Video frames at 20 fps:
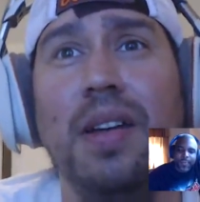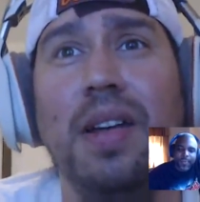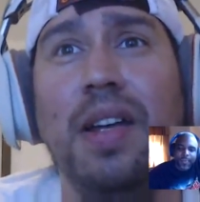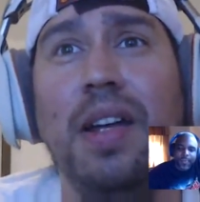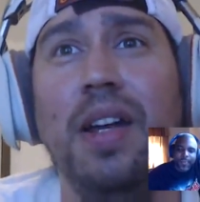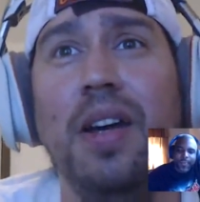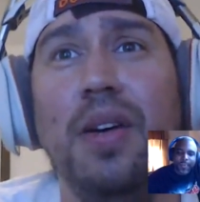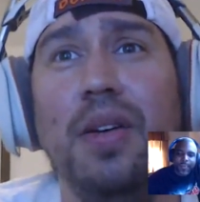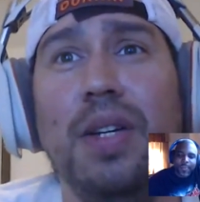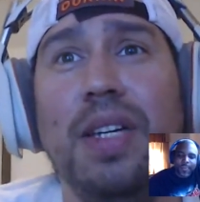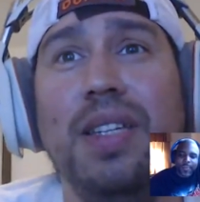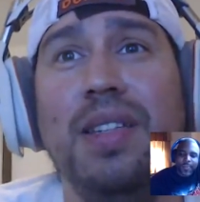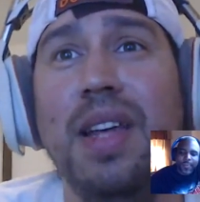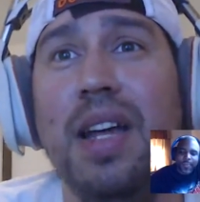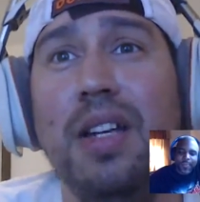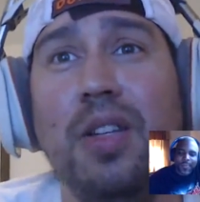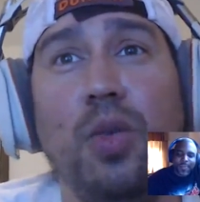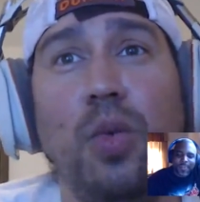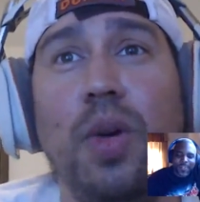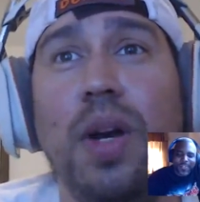He's
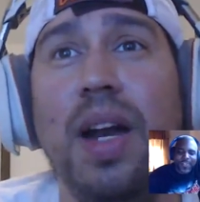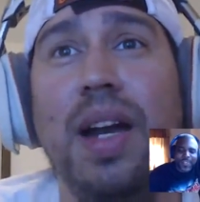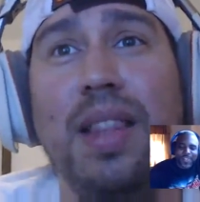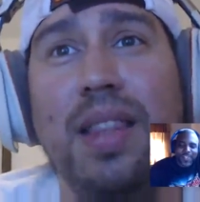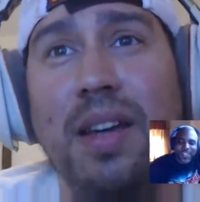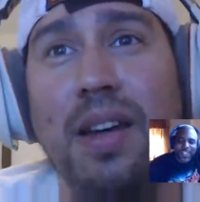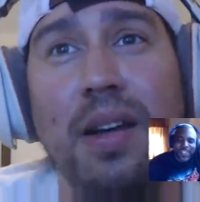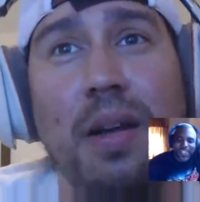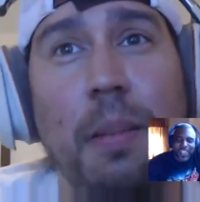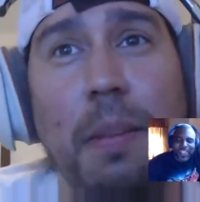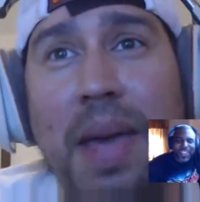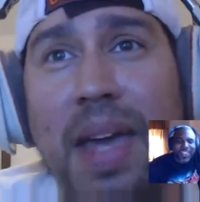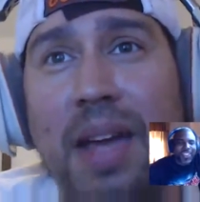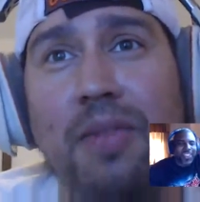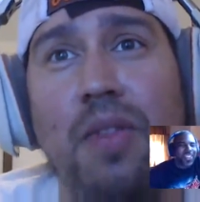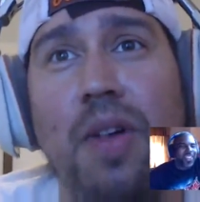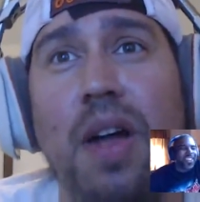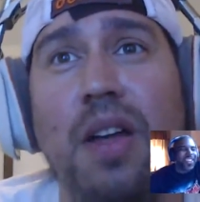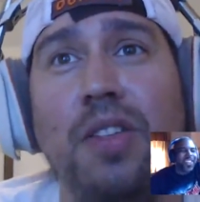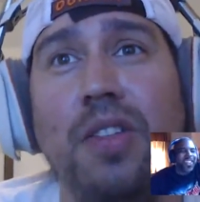not doing anything on the
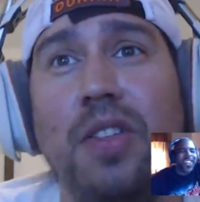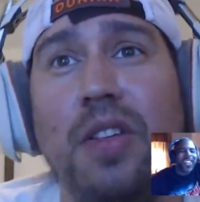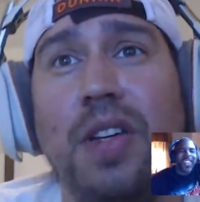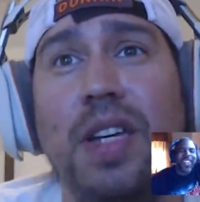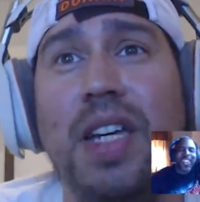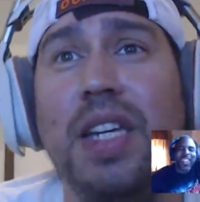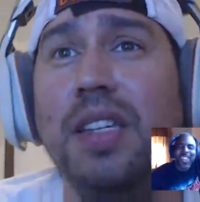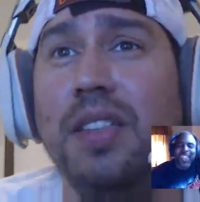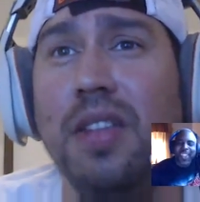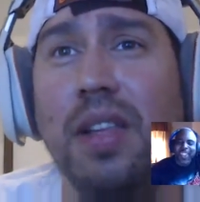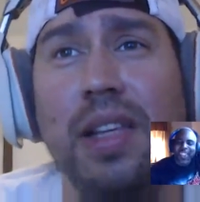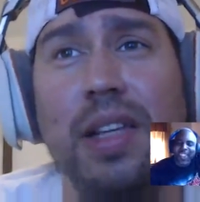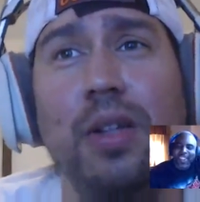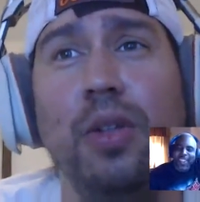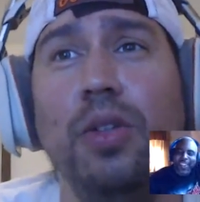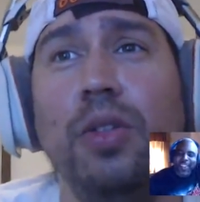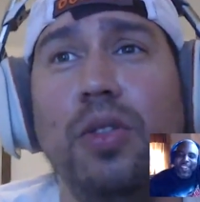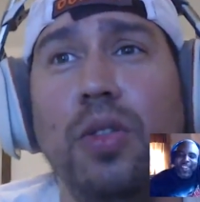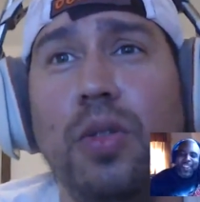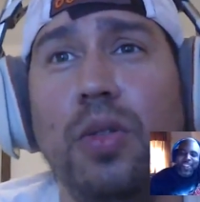main roster. He's a
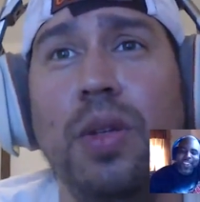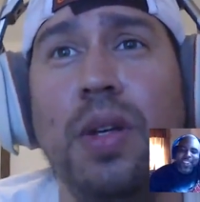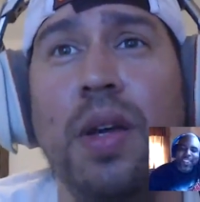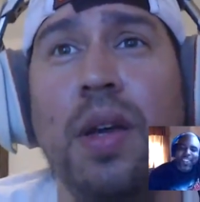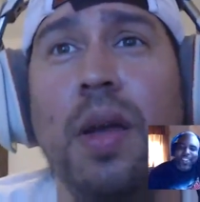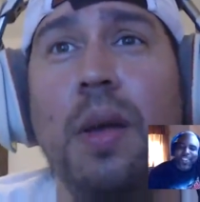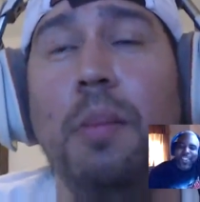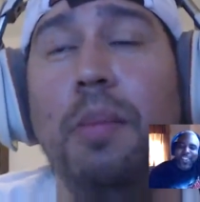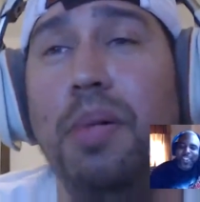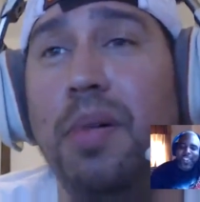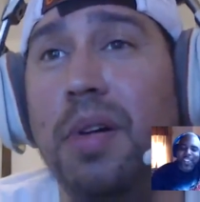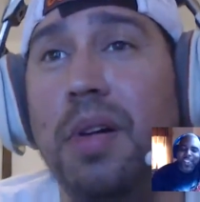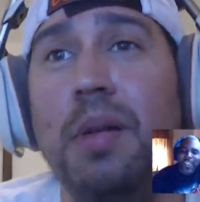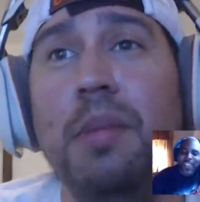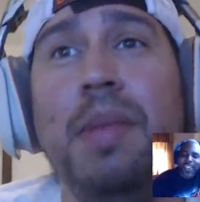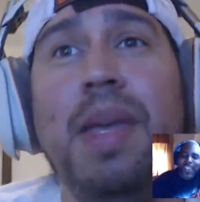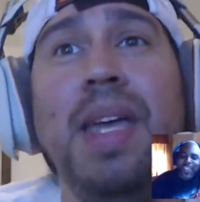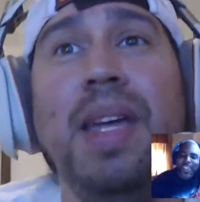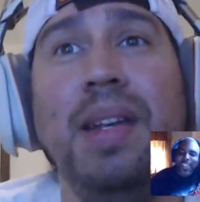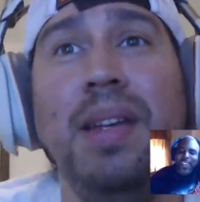little dude. Put
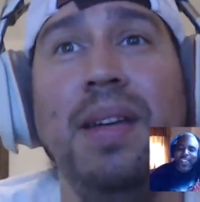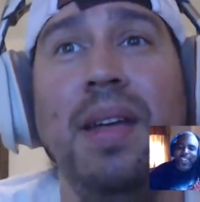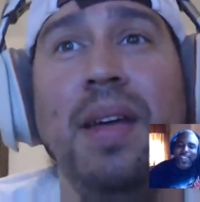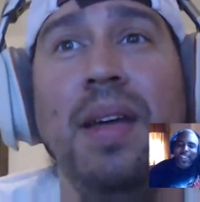him in.